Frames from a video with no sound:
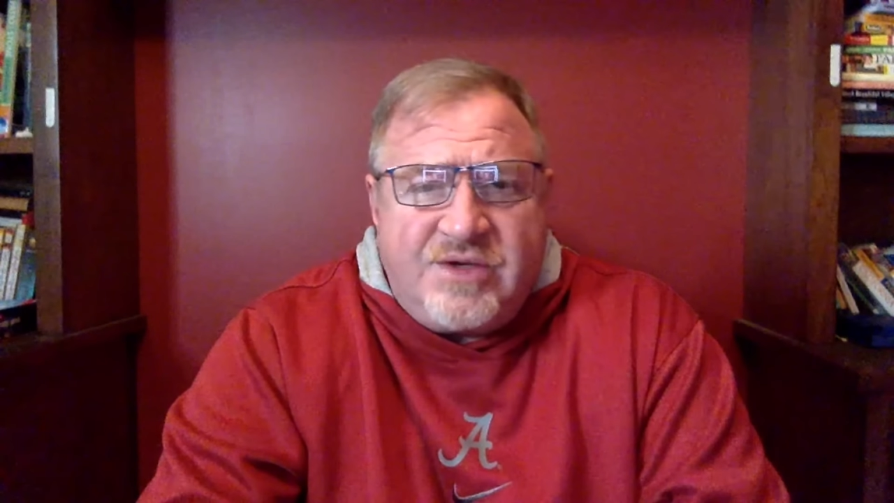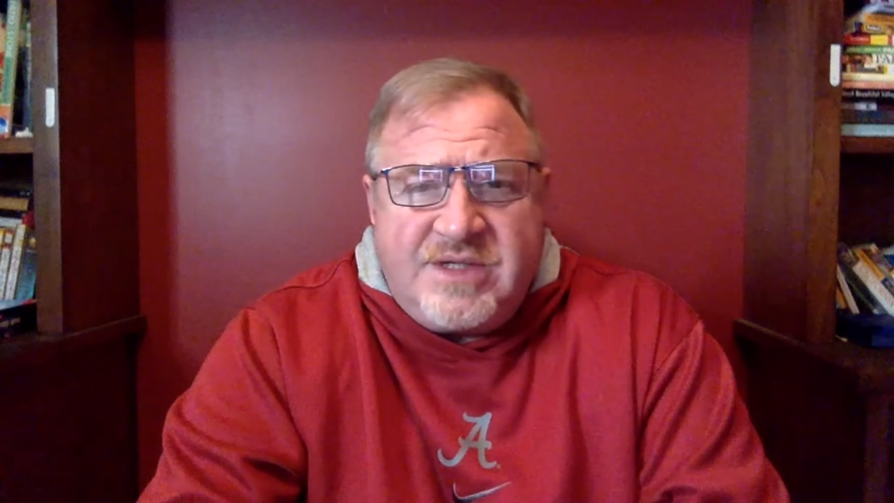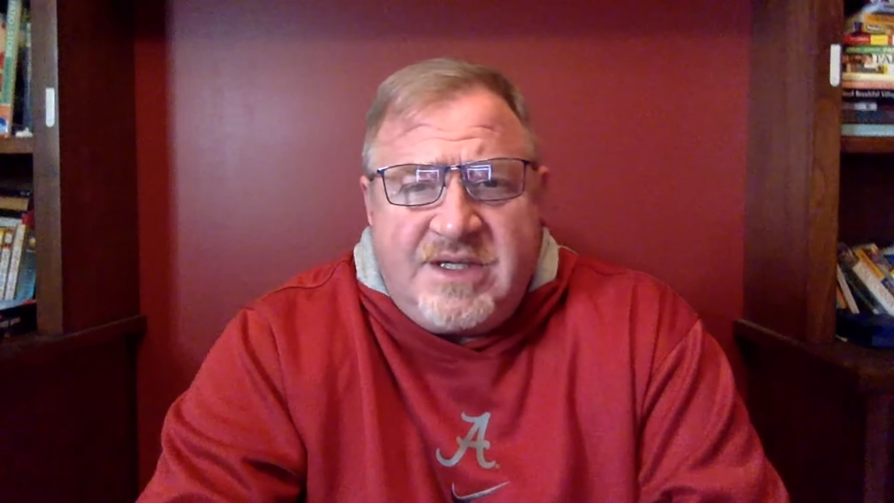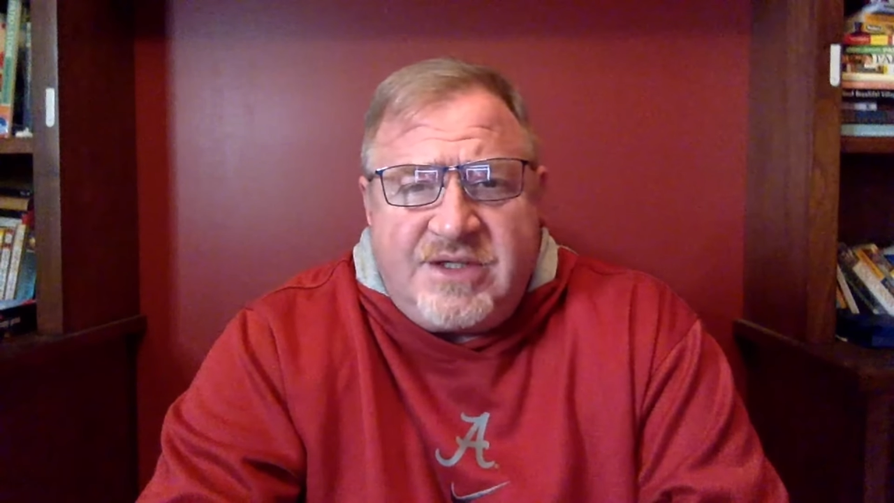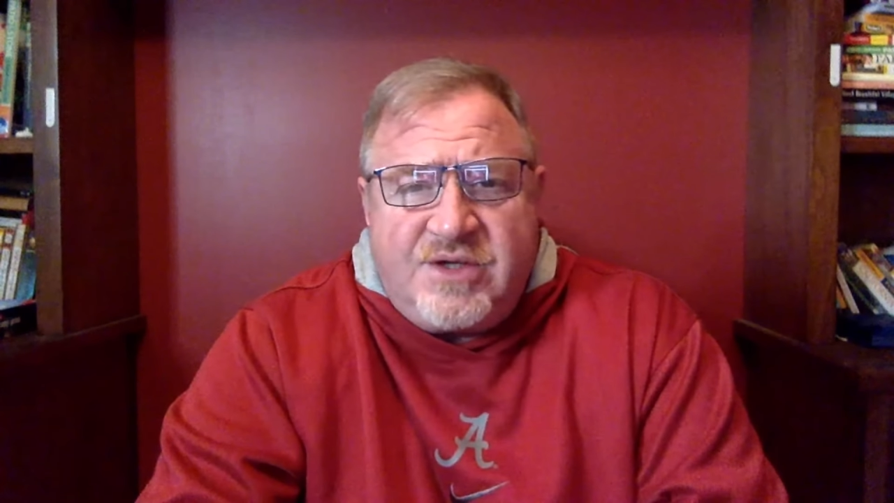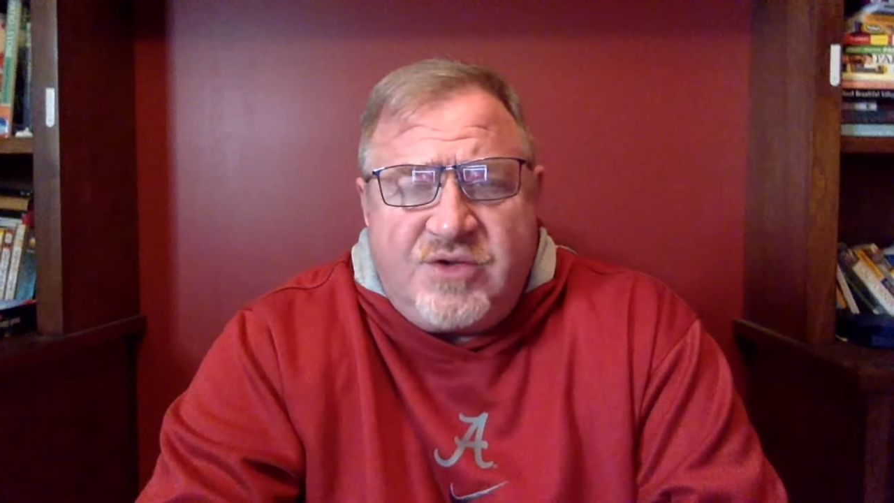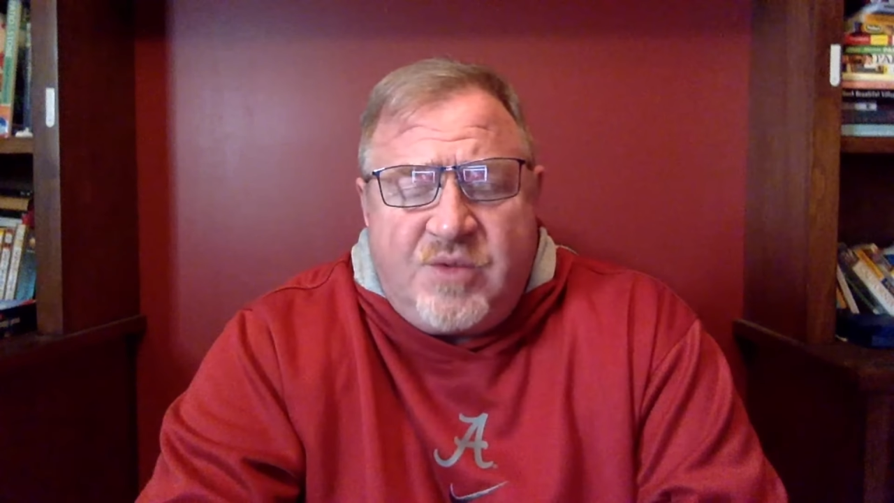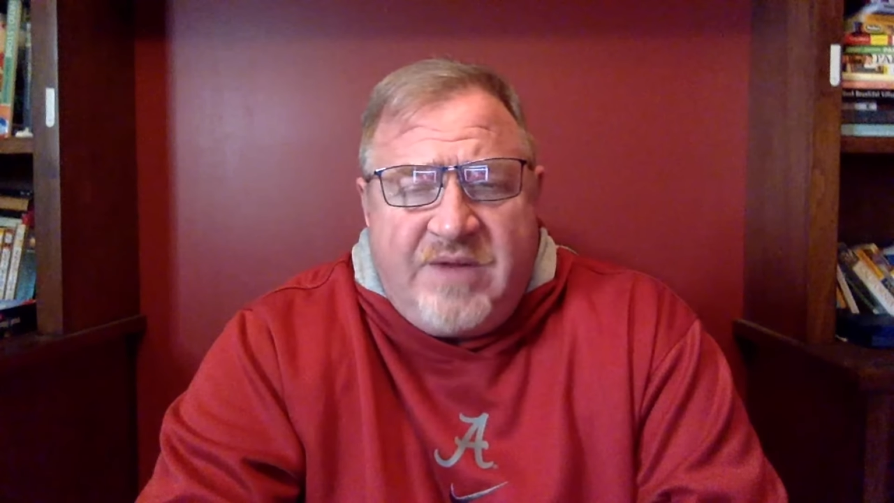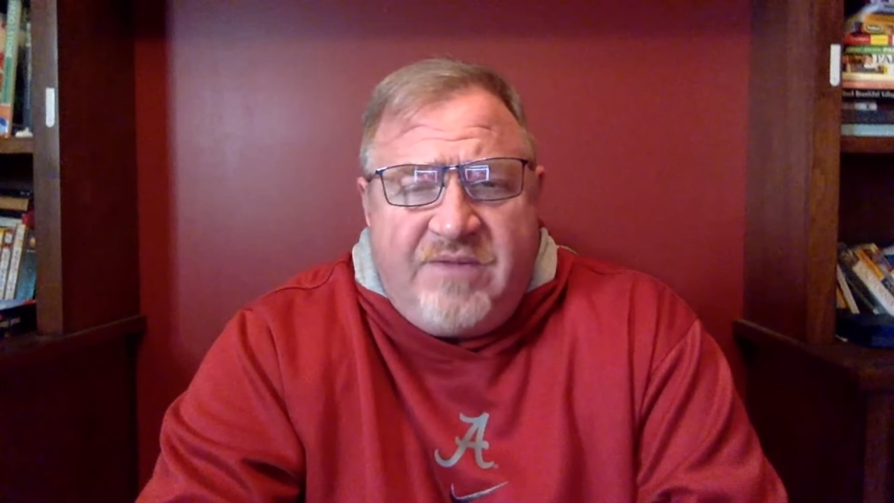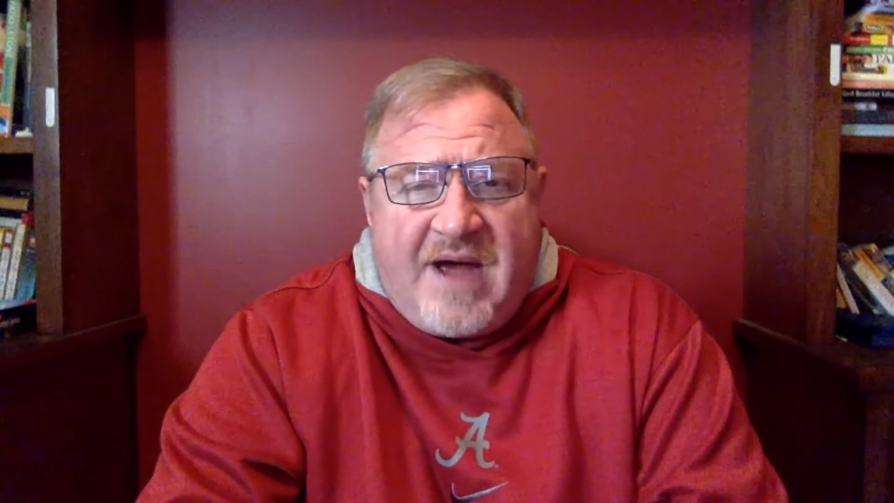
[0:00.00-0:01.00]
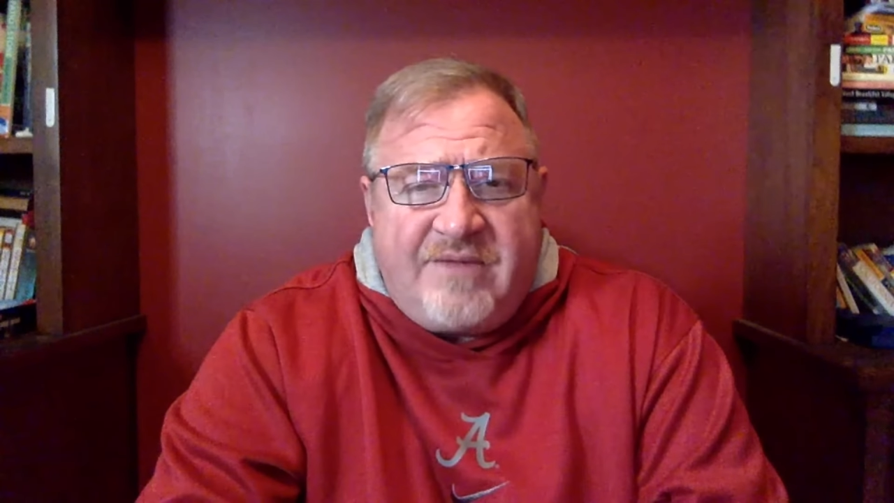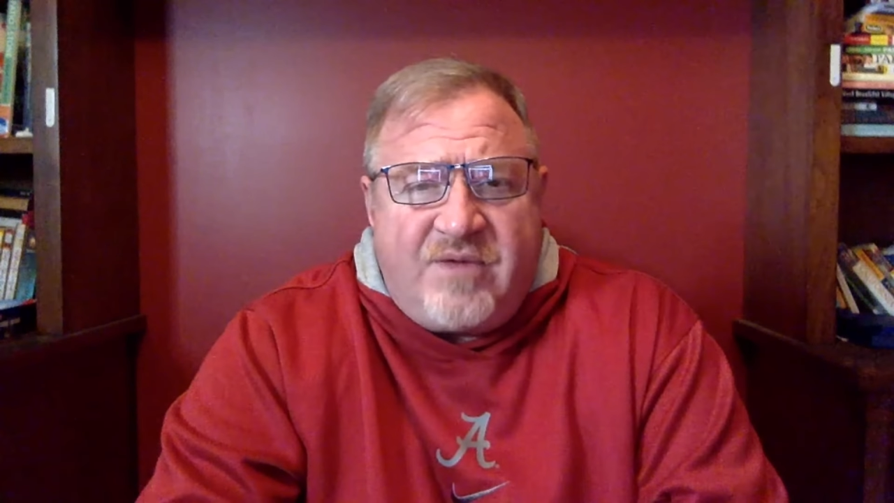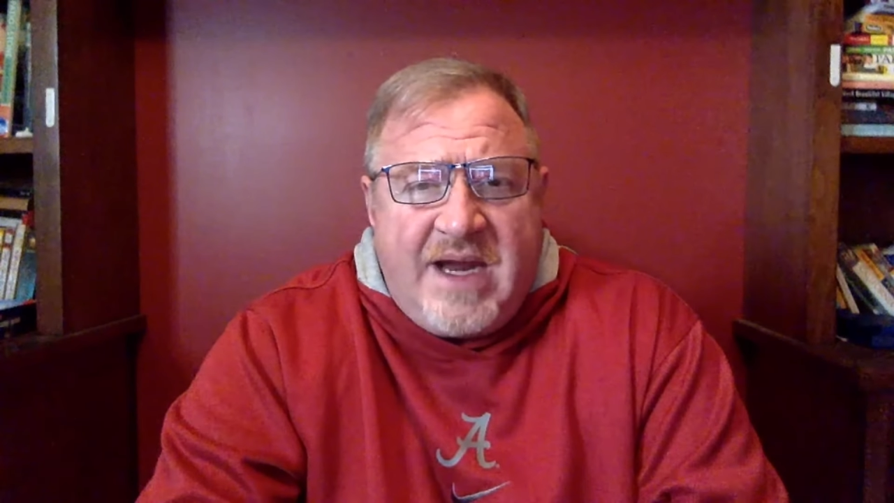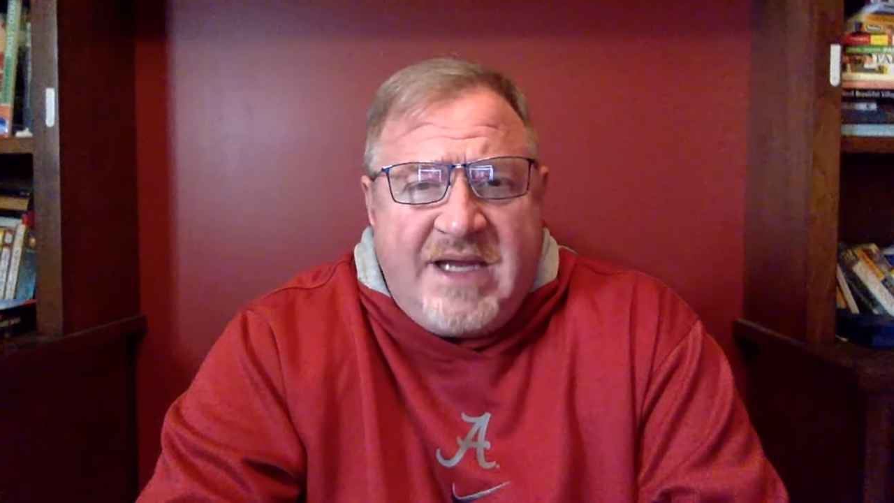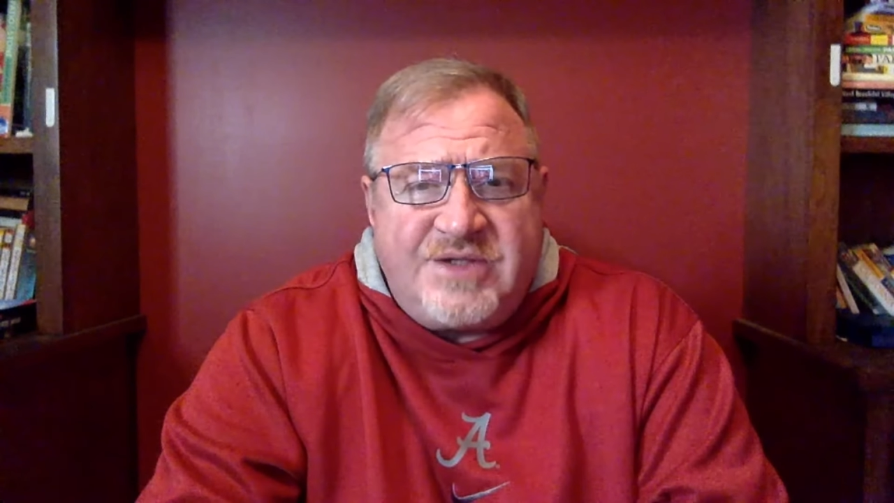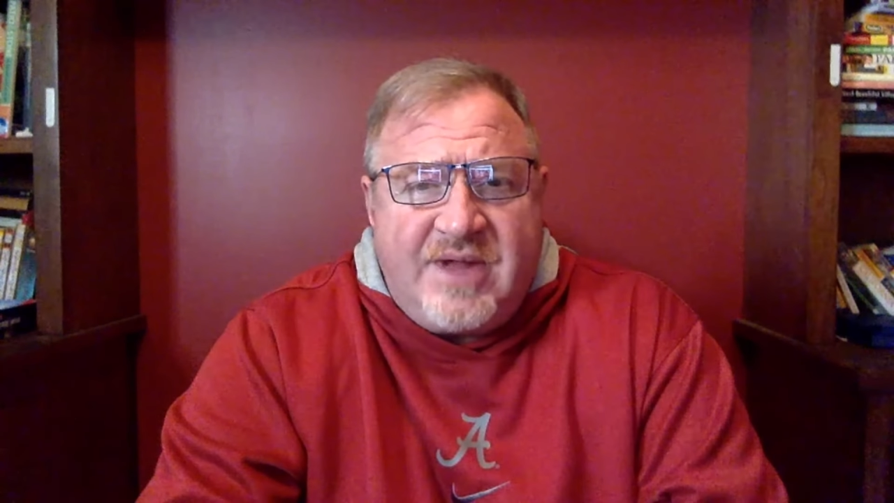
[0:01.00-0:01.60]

who's in the 225 range.